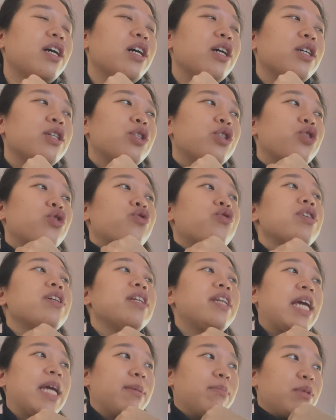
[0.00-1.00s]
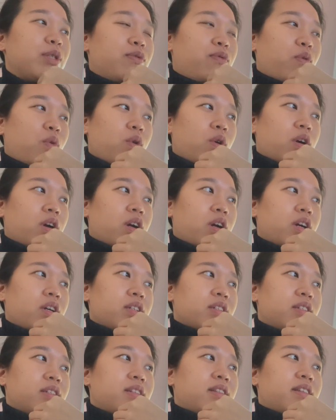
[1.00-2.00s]
street names for
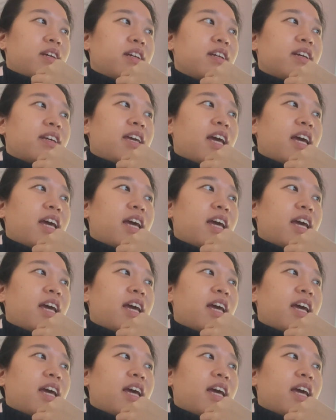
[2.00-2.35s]
synthetic